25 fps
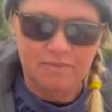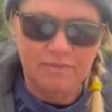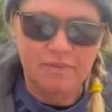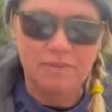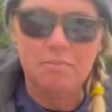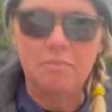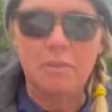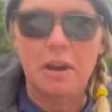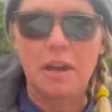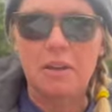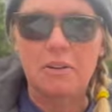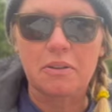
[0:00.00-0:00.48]

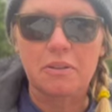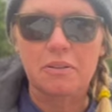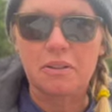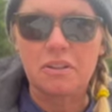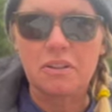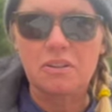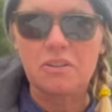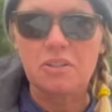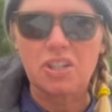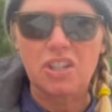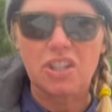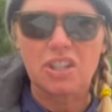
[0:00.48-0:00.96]
macaroni
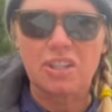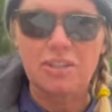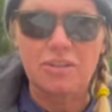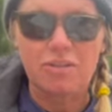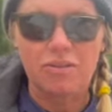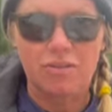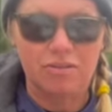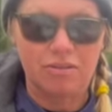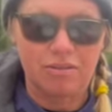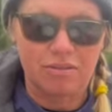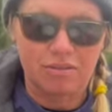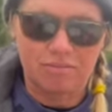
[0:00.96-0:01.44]
and cheese,
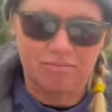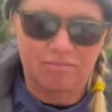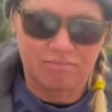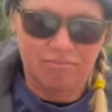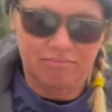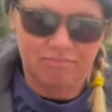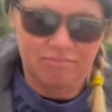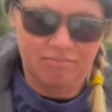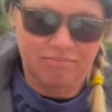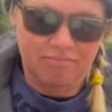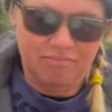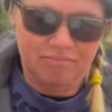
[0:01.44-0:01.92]
or
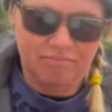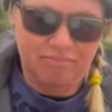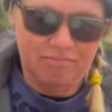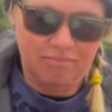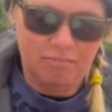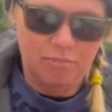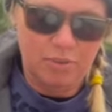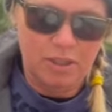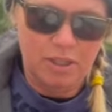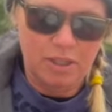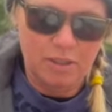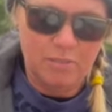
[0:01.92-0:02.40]

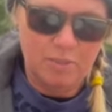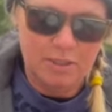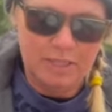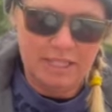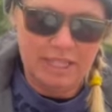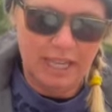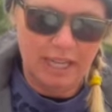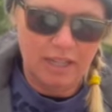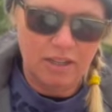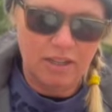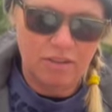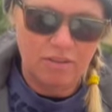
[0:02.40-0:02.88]
put it in
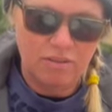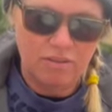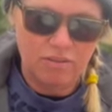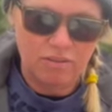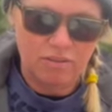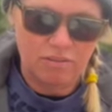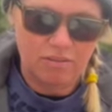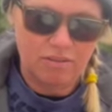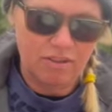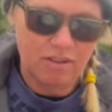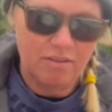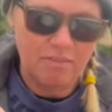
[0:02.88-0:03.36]
potatoes
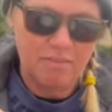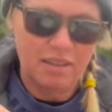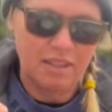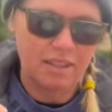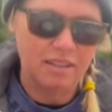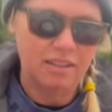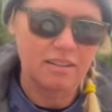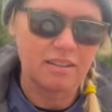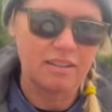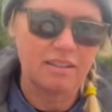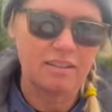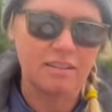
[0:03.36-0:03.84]
or
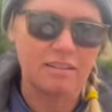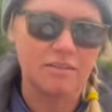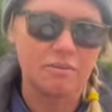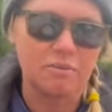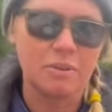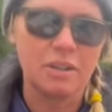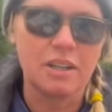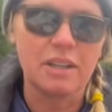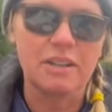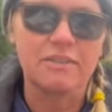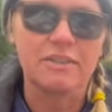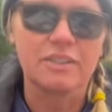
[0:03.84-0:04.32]
something,
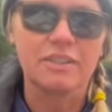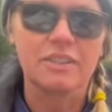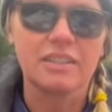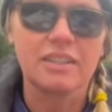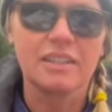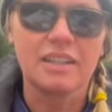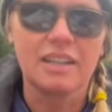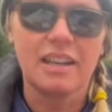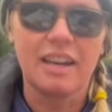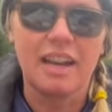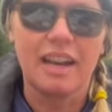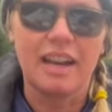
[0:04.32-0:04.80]
whatever.
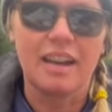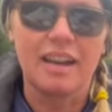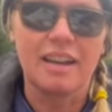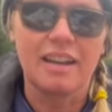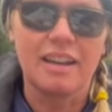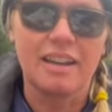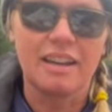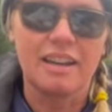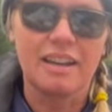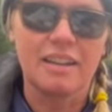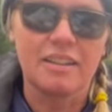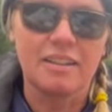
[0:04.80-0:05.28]

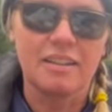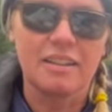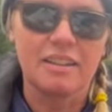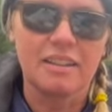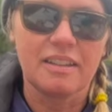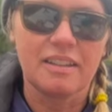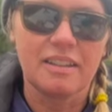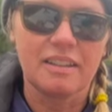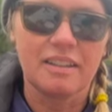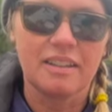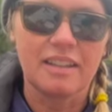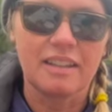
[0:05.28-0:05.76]

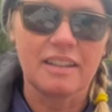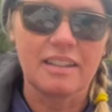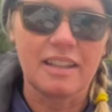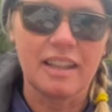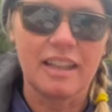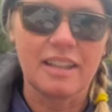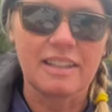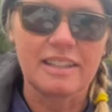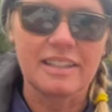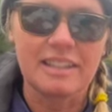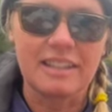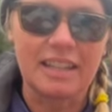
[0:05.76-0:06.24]

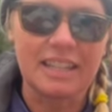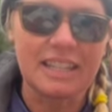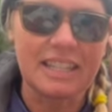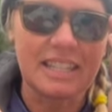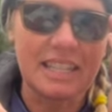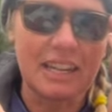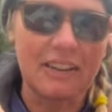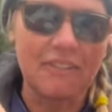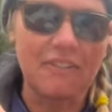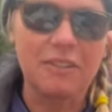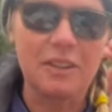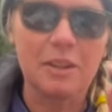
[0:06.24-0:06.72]
That's
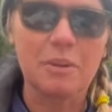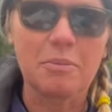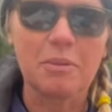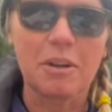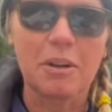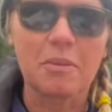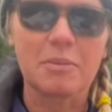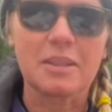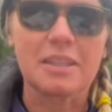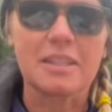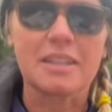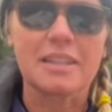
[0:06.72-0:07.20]
definitely
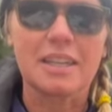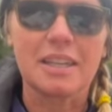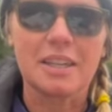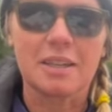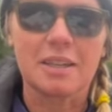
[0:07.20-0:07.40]
probably skim.